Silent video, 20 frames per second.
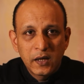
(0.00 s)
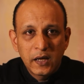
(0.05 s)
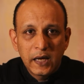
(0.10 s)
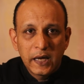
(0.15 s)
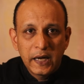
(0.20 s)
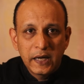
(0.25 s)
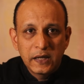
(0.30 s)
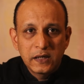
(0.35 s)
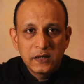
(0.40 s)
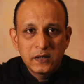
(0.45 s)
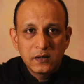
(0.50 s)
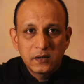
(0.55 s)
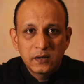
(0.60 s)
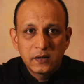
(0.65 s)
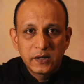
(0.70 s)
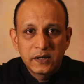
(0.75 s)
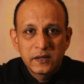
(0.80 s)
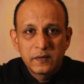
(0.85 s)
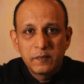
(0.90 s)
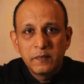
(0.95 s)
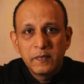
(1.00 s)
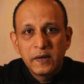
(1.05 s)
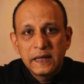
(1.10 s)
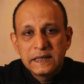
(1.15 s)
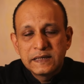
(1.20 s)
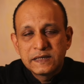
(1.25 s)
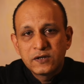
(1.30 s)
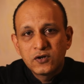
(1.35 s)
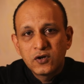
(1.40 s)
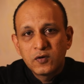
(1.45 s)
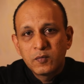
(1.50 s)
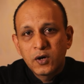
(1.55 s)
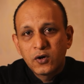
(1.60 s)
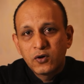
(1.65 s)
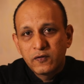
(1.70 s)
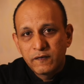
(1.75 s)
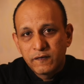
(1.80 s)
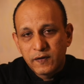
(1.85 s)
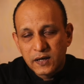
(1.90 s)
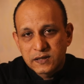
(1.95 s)
and it melts in your
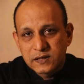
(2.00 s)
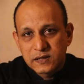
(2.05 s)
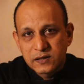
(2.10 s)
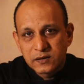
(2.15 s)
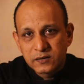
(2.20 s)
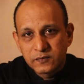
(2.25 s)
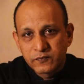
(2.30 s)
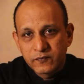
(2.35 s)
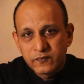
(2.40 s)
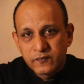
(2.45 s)
mouth faster.